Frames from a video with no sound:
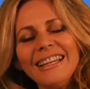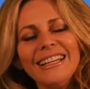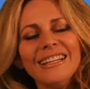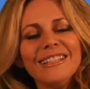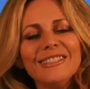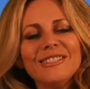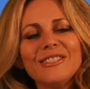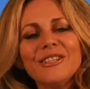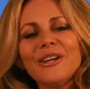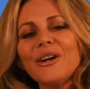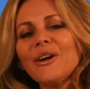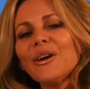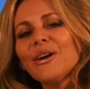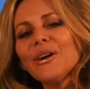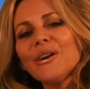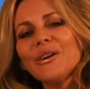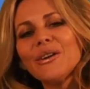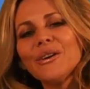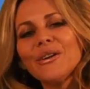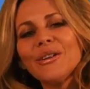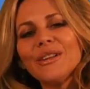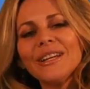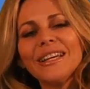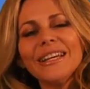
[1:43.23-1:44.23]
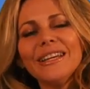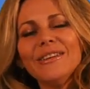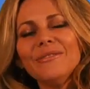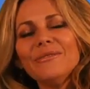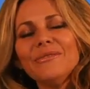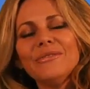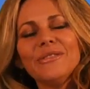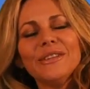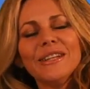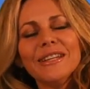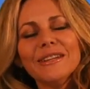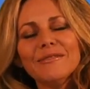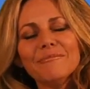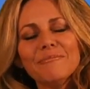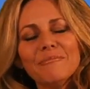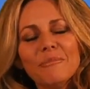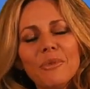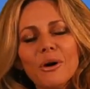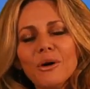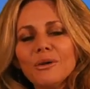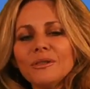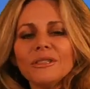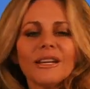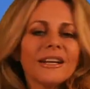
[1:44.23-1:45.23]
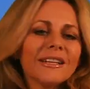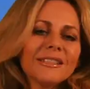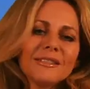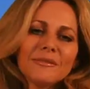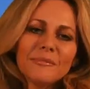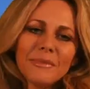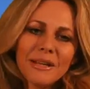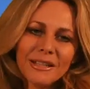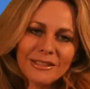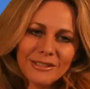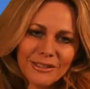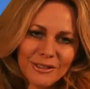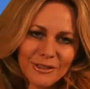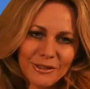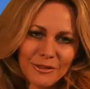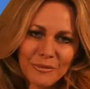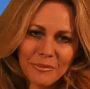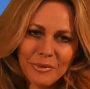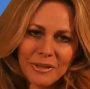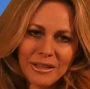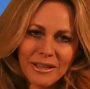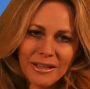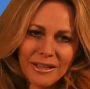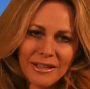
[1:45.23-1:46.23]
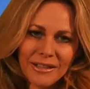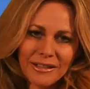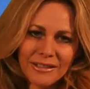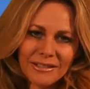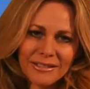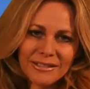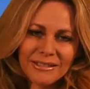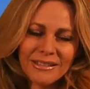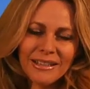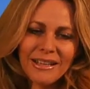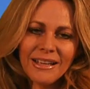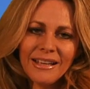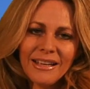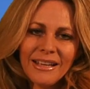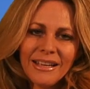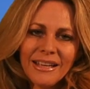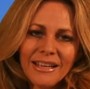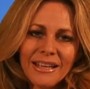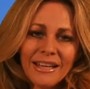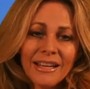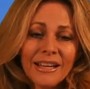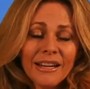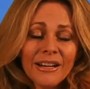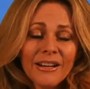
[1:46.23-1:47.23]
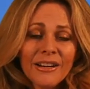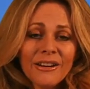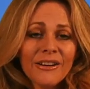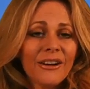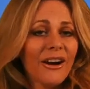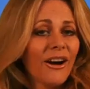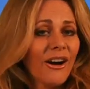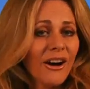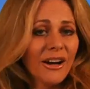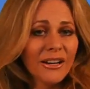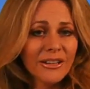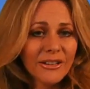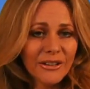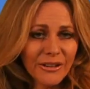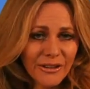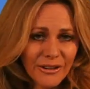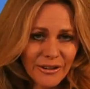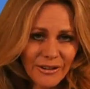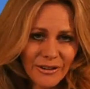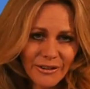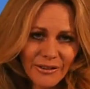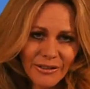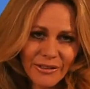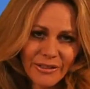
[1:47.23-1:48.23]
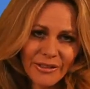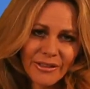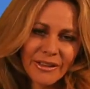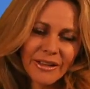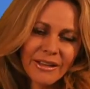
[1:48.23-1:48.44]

eternal, infinite, multidimensional beings here on earth,